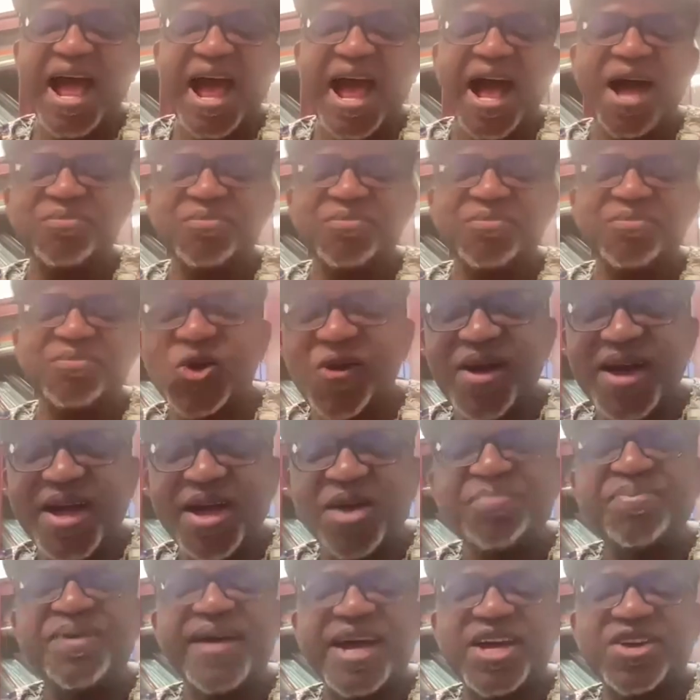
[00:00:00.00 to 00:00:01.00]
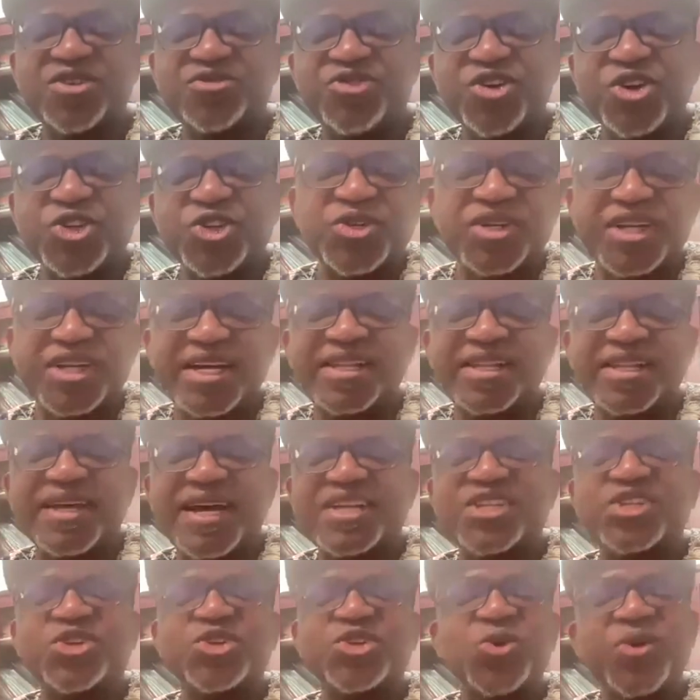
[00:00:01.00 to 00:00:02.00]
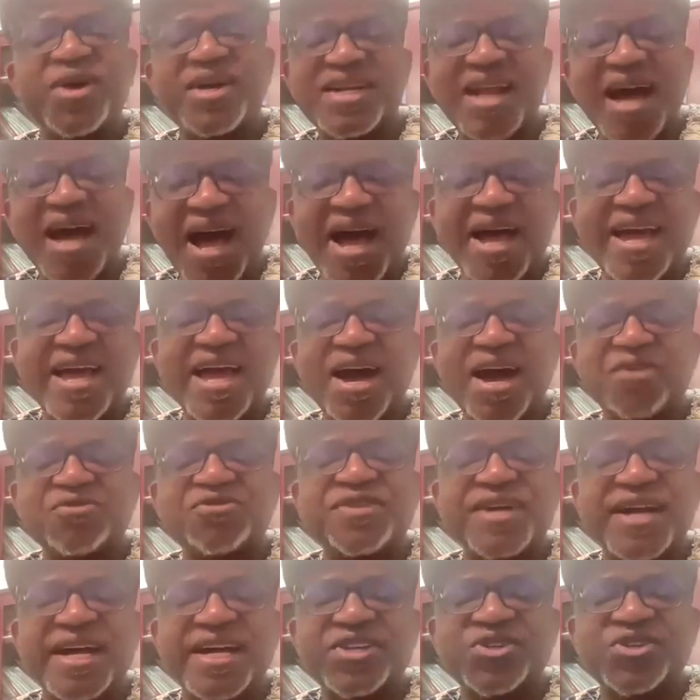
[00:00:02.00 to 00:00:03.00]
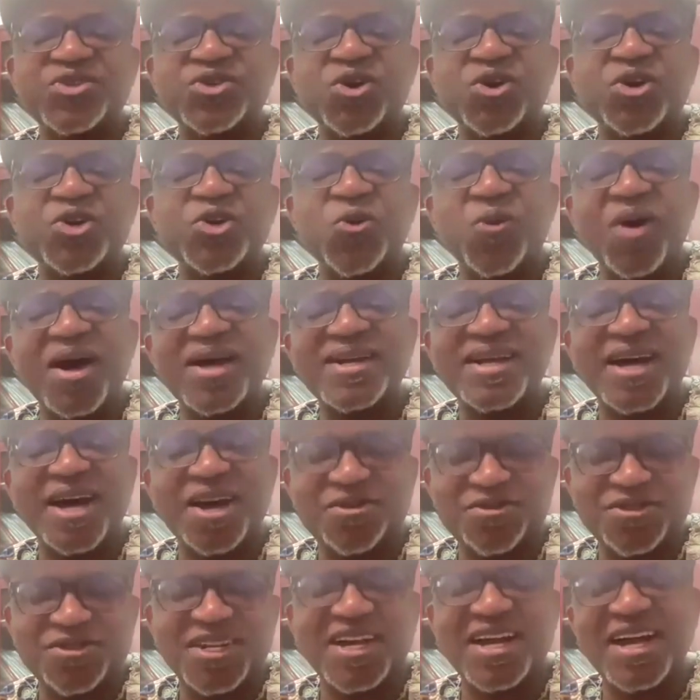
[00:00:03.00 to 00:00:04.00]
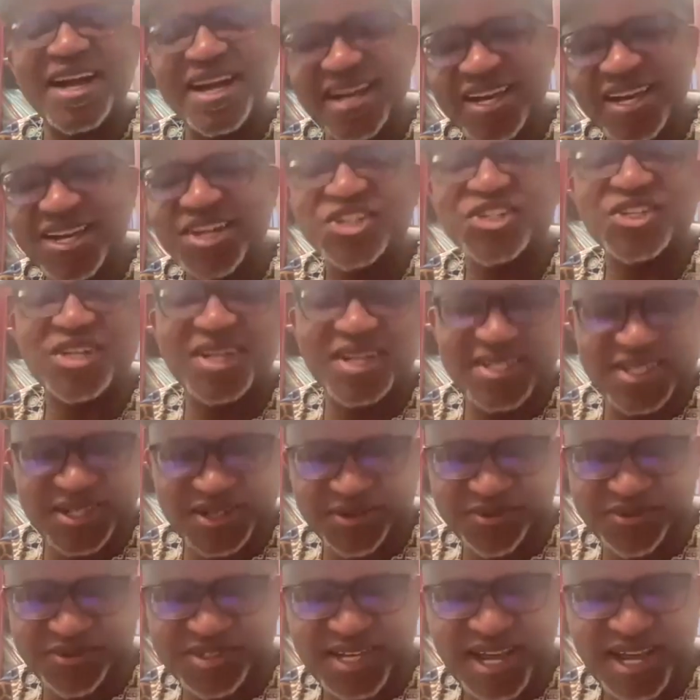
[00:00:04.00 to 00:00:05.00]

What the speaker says: I'm so happy and fortunate that you and I are friends on One Africa initiatives.